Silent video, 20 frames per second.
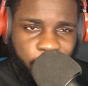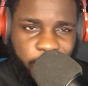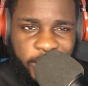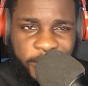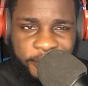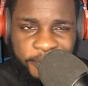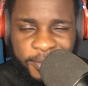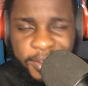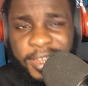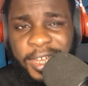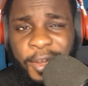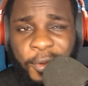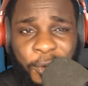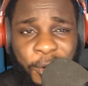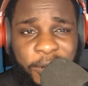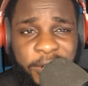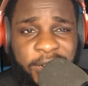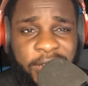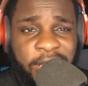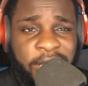where Fina
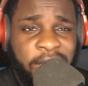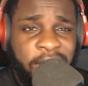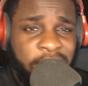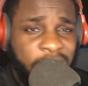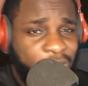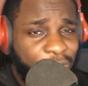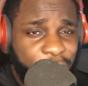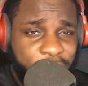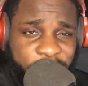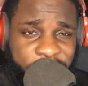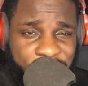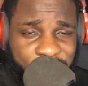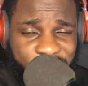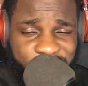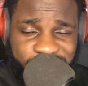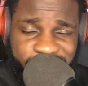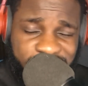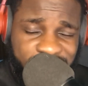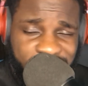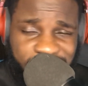won, Eloswag
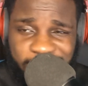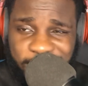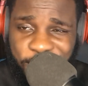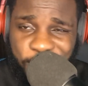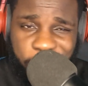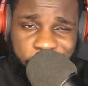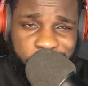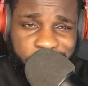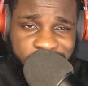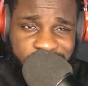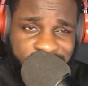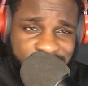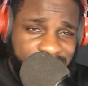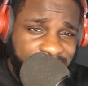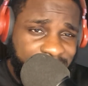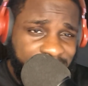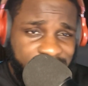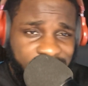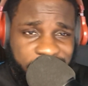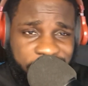was there. I knew him as the guy that